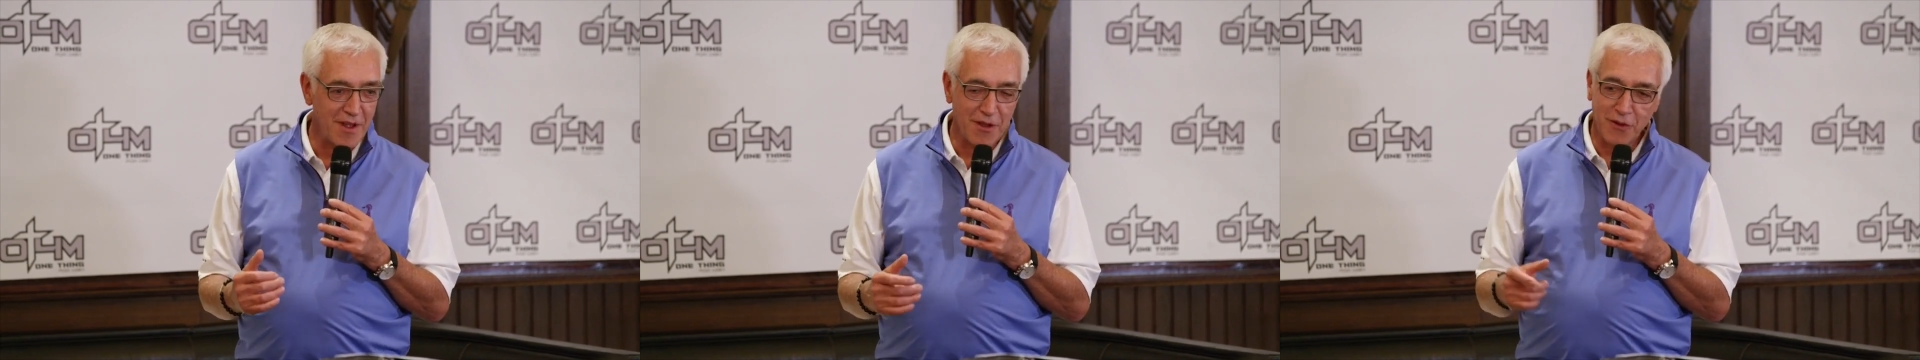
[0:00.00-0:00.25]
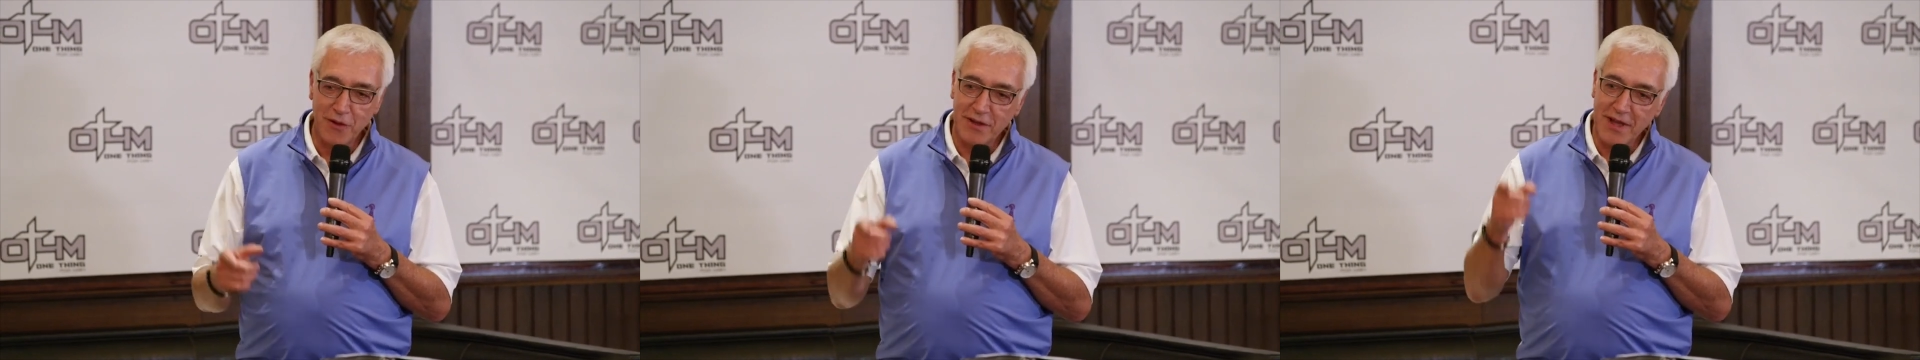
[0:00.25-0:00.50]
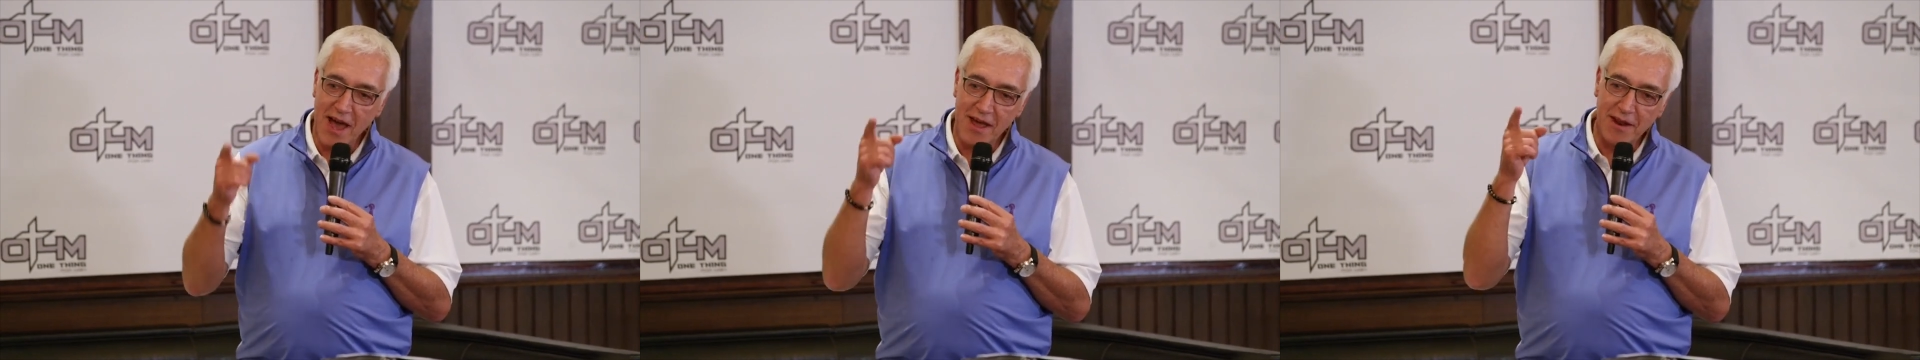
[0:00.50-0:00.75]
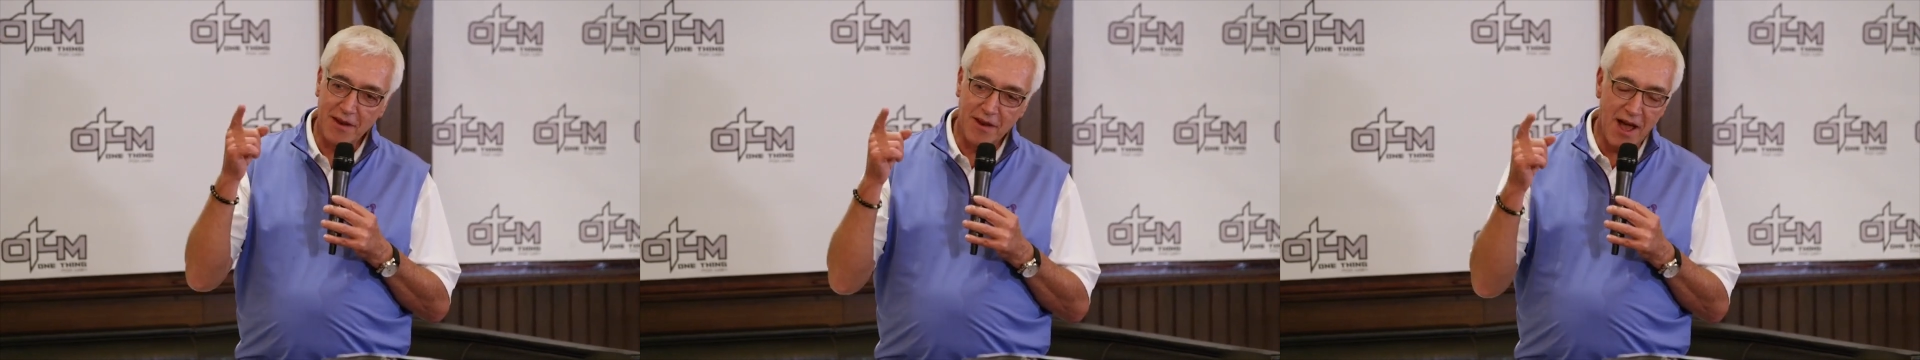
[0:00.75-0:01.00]
Look at
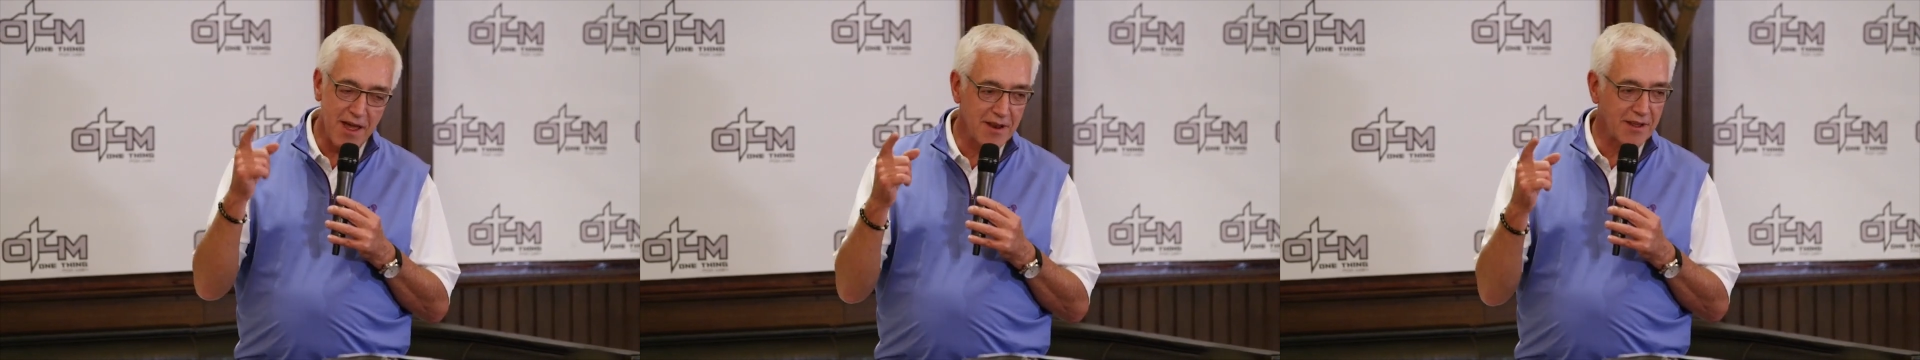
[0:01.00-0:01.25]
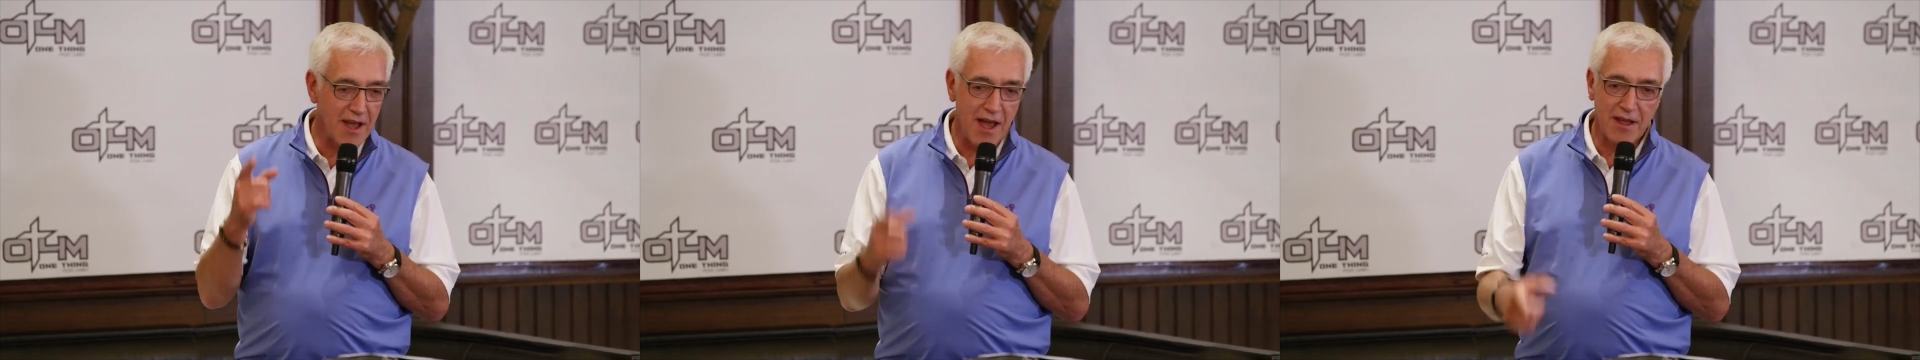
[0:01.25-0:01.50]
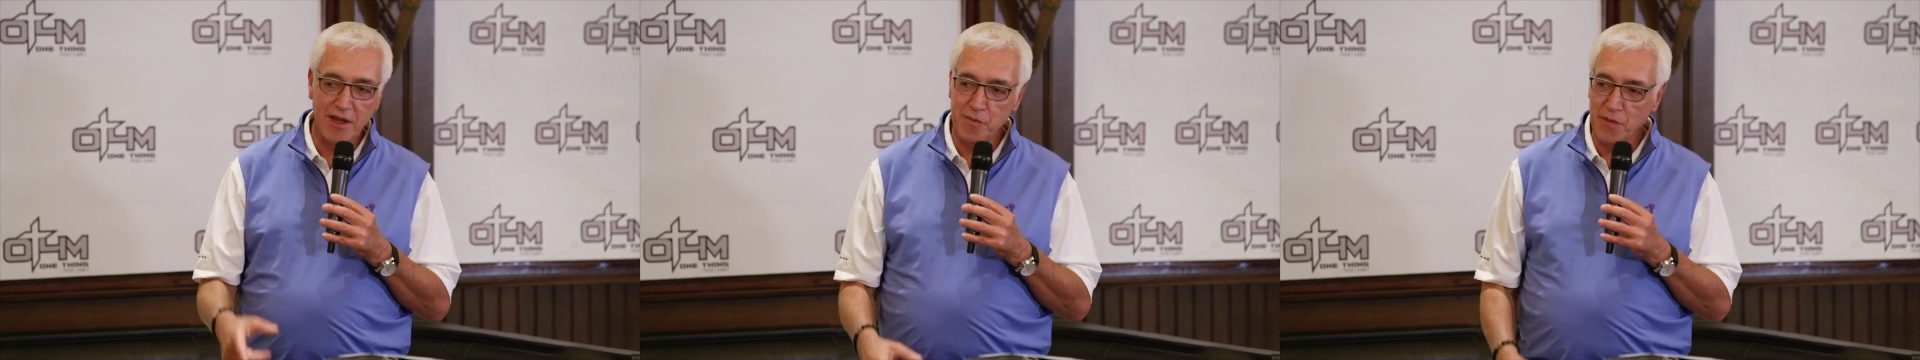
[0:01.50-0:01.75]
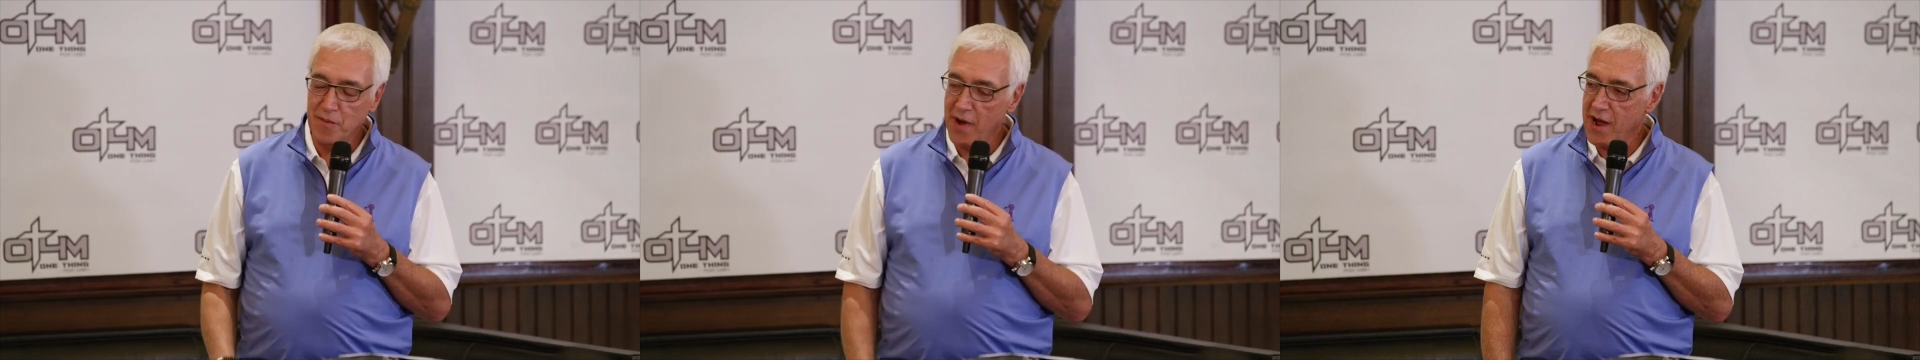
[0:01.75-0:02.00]
it. I had a guy come
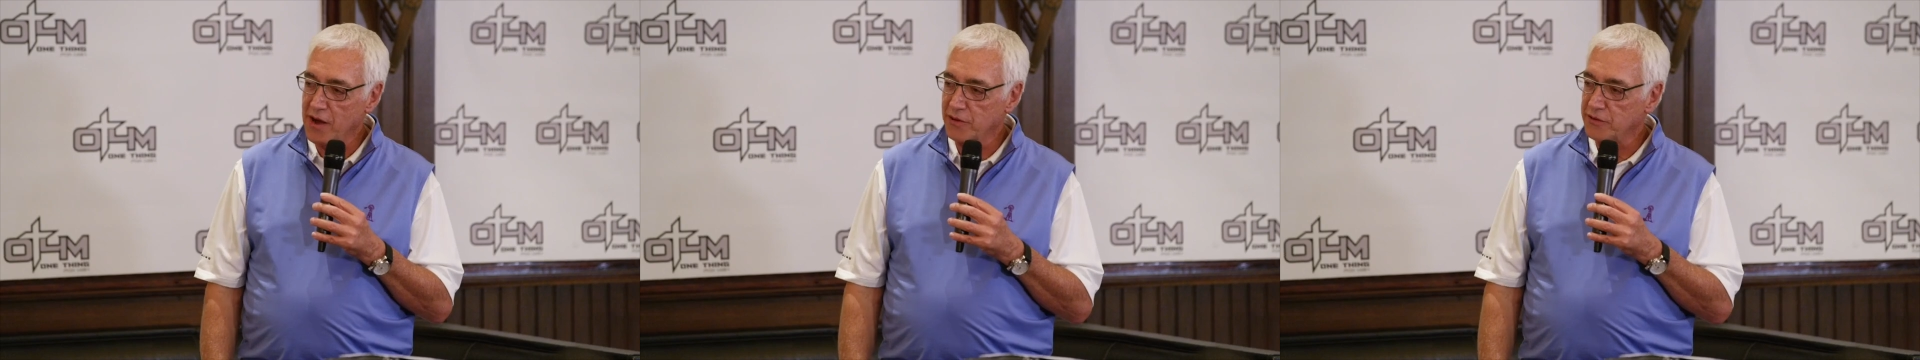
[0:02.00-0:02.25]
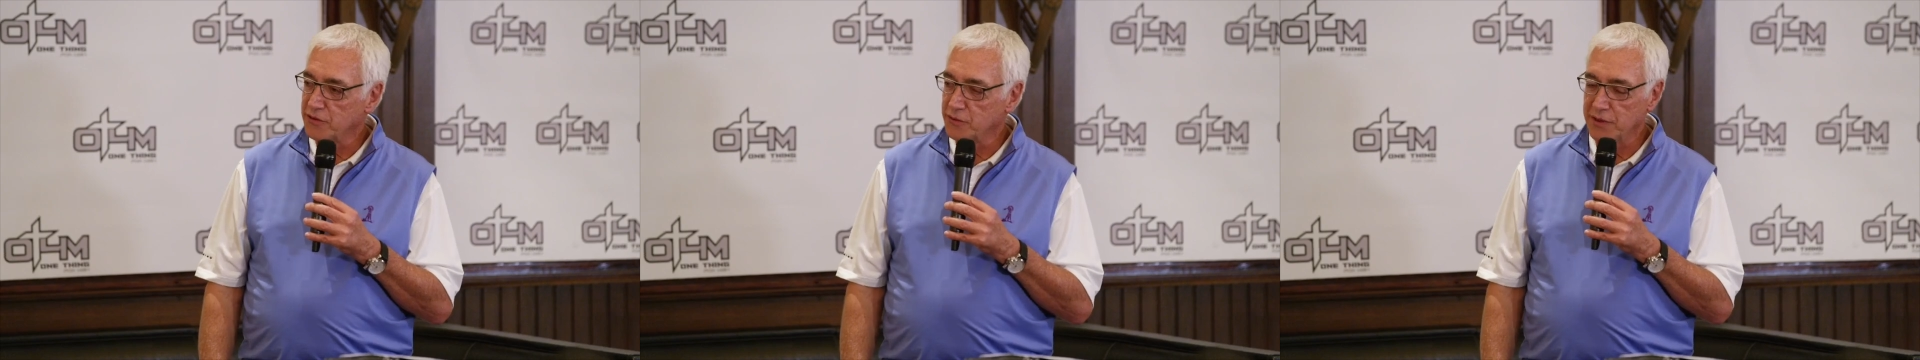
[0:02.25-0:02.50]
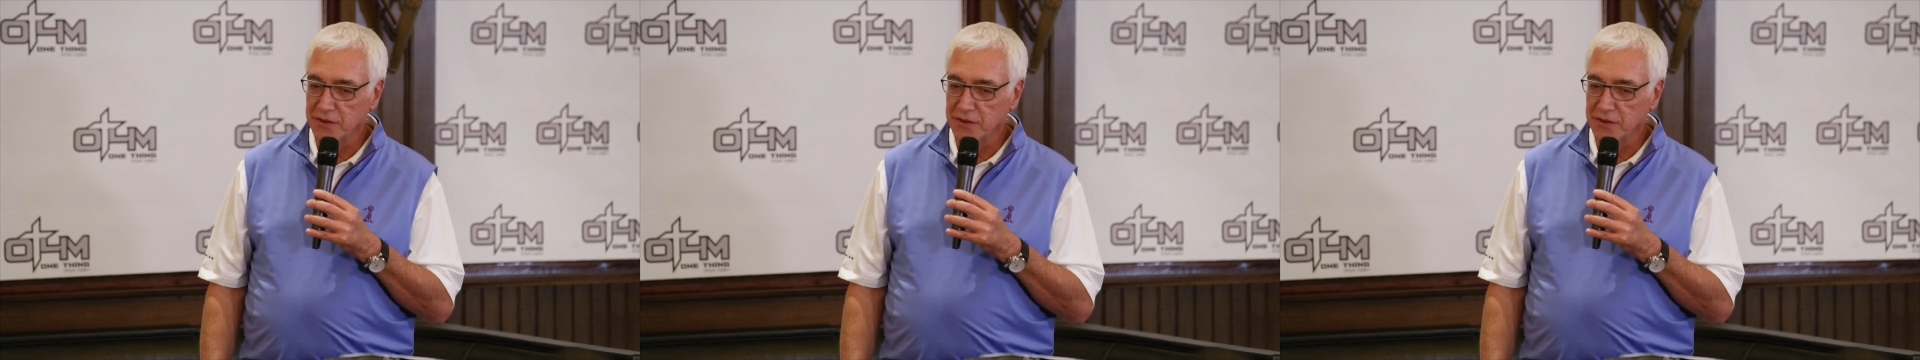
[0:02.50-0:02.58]
on my house this week.